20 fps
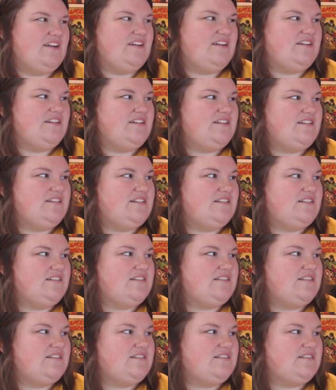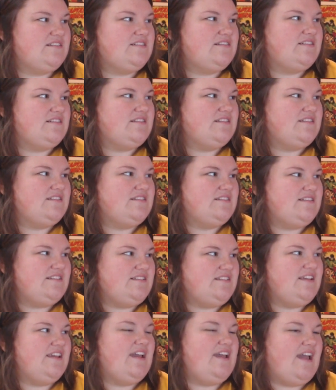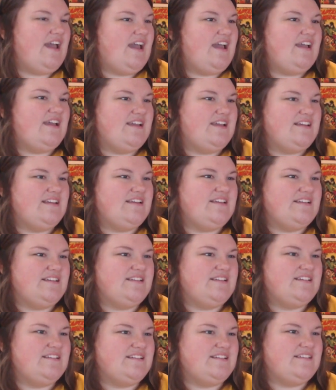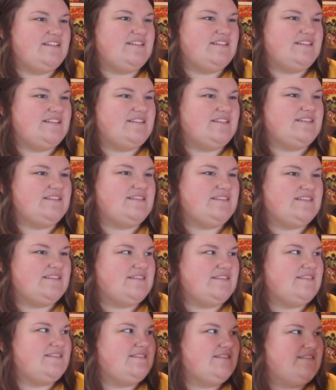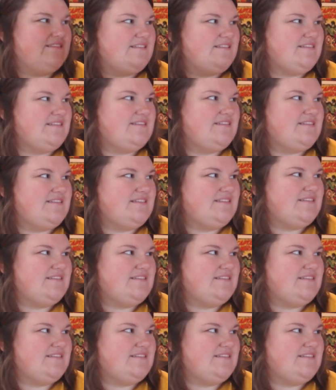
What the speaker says: The person shown says nothing.